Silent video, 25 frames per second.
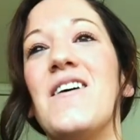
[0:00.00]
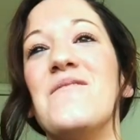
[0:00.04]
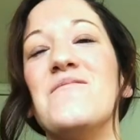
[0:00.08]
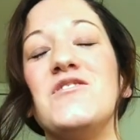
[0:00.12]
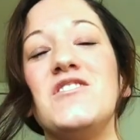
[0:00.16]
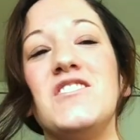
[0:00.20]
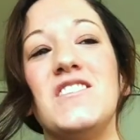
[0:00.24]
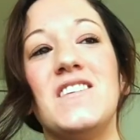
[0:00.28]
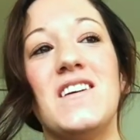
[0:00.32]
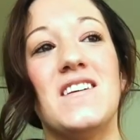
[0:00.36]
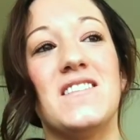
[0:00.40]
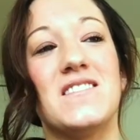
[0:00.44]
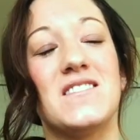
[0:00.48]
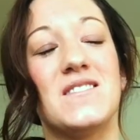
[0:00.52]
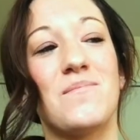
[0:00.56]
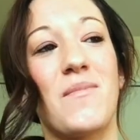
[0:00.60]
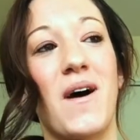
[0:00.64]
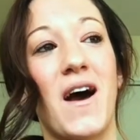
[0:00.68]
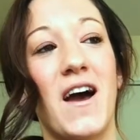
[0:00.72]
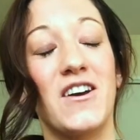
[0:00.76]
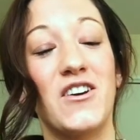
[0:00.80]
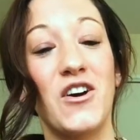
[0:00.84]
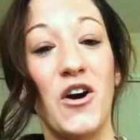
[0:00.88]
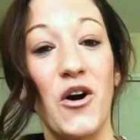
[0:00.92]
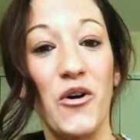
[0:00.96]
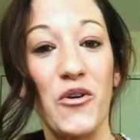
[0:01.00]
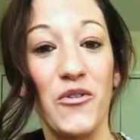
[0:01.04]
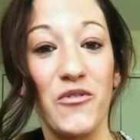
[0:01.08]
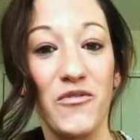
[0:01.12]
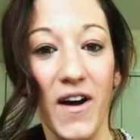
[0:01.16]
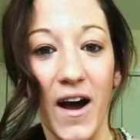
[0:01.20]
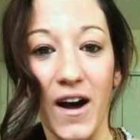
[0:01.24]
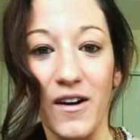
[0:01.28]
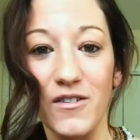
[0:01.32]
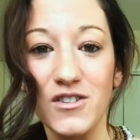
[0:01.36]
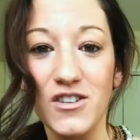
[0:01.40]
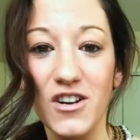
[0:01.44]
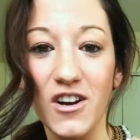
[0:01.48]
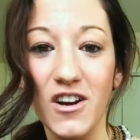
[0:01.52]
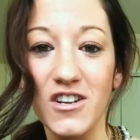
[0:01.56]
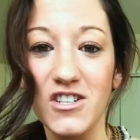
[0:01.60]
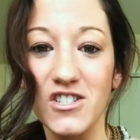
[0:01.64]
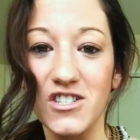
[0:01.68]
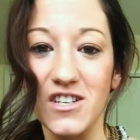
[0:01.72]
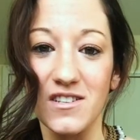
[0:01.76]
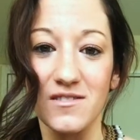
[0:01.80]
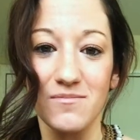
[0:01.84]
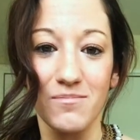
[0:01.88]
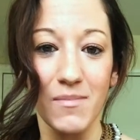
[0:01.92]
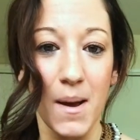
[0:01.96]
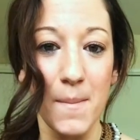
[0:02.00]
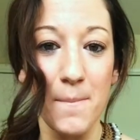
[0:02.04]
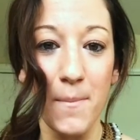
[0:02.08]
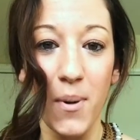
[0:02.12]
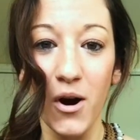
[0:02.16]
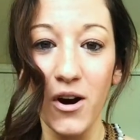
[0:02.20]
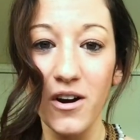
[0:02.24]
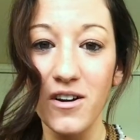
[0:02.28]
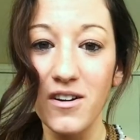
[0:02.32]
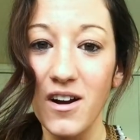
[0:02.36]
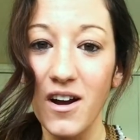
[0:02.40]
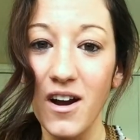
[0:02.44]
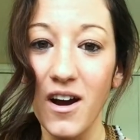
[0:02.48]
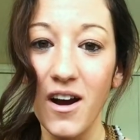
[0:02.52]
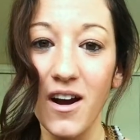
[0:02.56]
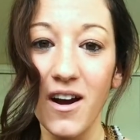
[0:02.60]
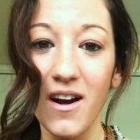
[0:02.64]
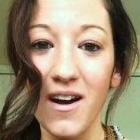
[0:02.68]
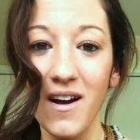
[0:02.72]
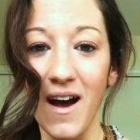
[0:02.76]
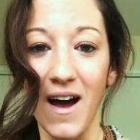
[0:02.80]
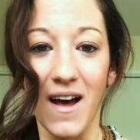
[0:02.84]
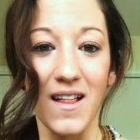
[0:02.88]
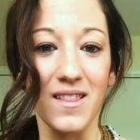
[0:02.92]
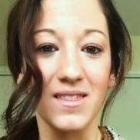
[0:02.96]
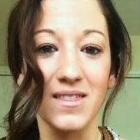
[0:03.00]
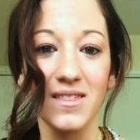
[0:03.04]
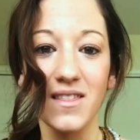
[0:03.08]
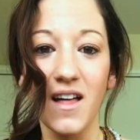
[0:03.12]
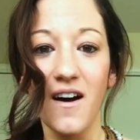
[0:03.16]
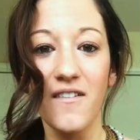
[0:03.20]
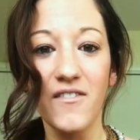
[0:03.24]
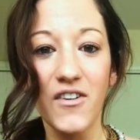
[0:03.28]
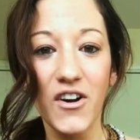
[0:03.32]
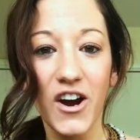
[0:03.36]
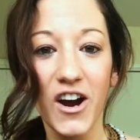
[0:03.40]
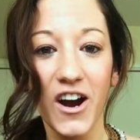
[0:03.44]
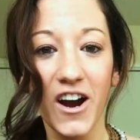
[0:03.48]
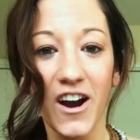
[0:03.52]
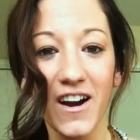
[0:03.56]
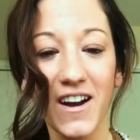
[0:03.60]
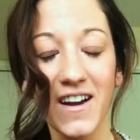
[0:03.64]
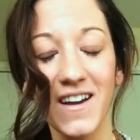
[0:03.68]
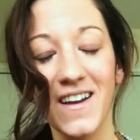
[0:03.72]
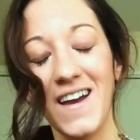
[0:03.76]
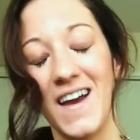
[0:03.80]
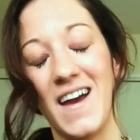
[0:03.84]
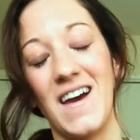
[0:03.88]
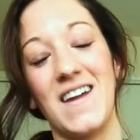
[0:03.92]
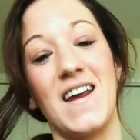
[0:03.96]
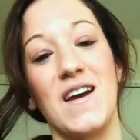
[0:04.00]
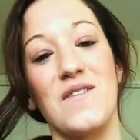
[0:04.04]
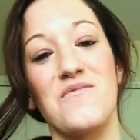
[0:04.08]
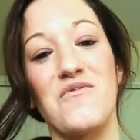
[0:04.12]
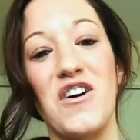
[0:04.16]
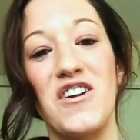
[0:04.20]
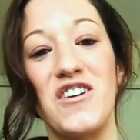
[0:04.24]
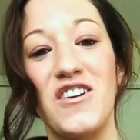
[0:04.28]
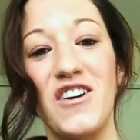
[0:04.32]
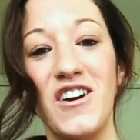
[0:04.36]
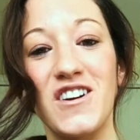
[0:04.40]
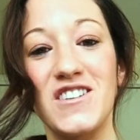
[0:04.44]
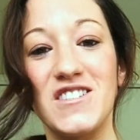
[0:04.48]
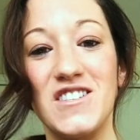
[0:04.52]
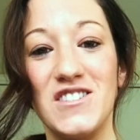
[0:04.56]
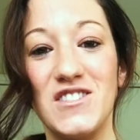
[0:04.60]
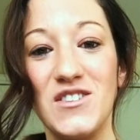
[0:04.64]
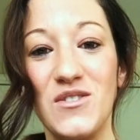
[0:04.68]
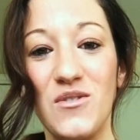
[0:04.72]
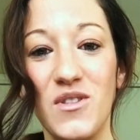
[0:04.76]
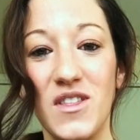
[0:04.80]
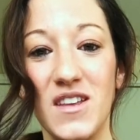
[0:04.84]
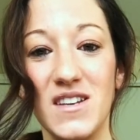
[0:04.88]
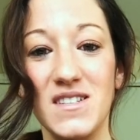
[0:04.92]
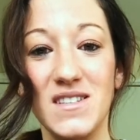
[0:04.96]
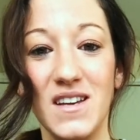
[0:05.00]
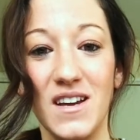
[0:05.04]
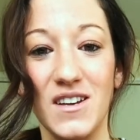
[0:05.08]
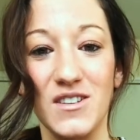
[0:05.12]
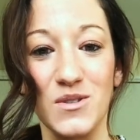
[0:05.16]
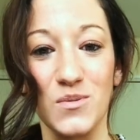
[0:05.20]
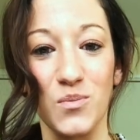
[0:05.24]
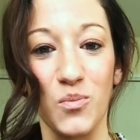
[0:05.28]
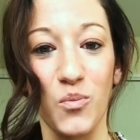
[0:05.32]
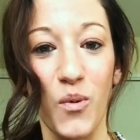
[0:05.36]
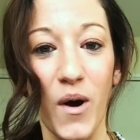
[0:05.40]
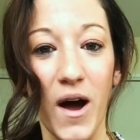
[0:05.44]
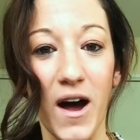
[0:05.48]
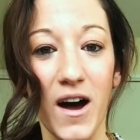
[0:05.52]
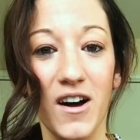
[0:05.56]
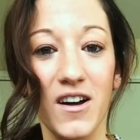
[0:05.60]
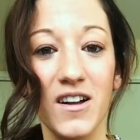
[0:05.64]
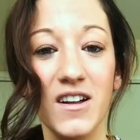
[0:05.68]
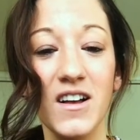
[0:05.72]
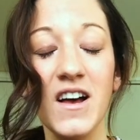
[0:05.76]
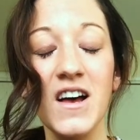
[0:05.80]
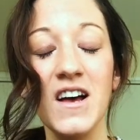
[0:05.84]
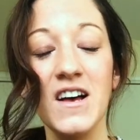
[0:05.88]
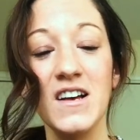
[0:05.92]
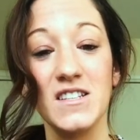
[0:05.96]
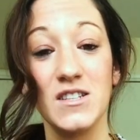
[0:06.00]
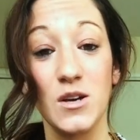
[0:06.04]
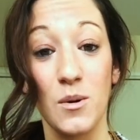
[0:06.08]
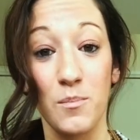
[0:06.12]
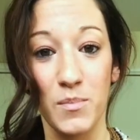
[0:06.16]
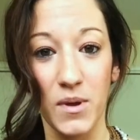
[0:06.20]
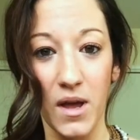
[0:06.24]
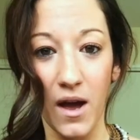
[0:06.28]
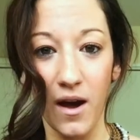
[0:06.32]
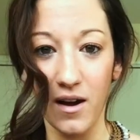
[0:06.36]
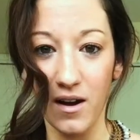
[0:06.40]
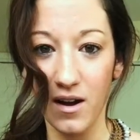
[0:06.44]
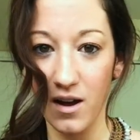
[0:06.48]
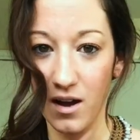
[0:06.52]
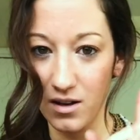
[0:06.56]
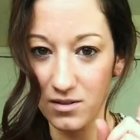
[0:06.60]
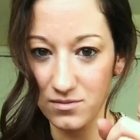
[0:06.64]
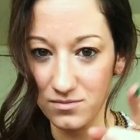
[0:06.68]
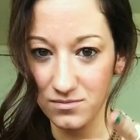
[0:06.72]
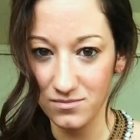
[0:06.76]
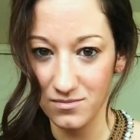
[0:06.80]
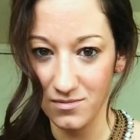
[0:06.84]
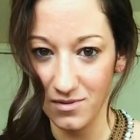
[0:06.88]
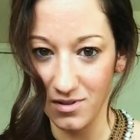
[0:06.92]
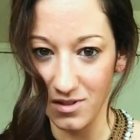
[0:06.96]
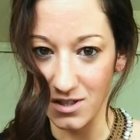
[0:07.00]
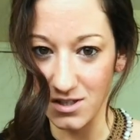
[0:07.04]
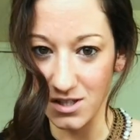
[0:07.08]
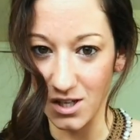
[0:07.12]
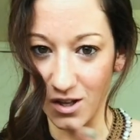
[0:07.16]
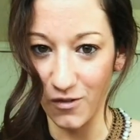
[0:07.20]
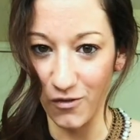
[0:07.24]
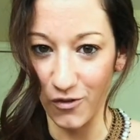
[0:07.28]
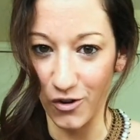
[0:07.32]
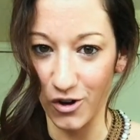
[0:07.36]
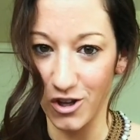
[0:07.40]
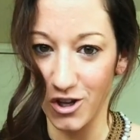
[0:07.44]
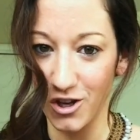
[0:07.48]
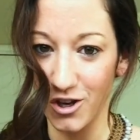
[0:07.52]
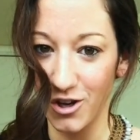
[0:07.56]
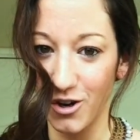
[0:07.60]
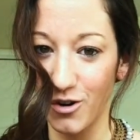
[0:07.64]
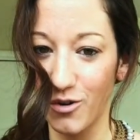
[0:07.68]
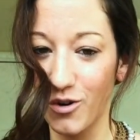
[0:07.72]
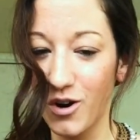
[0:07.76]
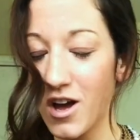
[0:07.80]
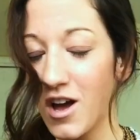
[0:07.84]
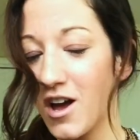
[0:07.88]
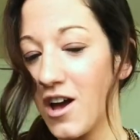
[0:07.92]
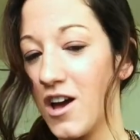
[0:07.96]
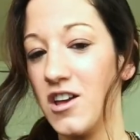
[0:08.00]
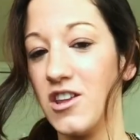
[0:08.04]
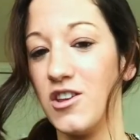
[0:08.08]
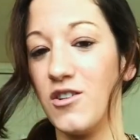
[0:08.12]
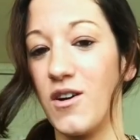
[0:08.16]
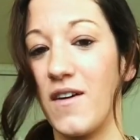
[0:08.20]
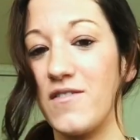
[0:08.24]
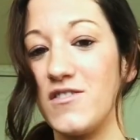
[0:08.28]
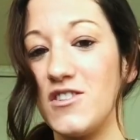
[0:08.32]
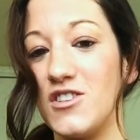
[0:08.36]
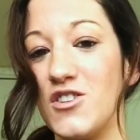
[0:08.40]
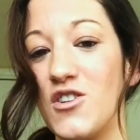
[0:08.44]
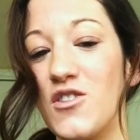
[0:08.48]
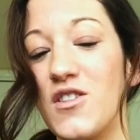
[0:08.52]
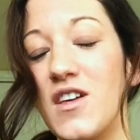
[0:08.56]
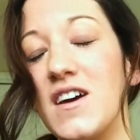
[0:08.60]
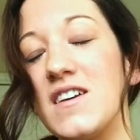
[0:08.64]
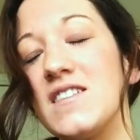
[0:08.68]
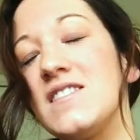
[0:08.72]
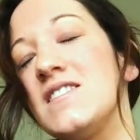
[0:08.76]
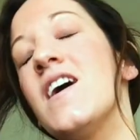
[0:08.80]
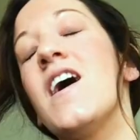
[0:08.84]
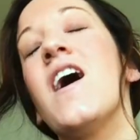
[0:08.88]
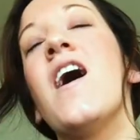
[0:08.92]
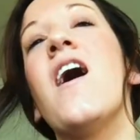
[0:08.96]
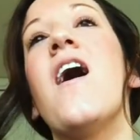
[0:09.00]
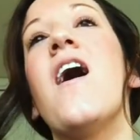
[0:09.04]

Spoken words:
She is my co-founder. She's my partner. I love her, and I want her to do this as well. So Bianca, this is for you. You have to do this.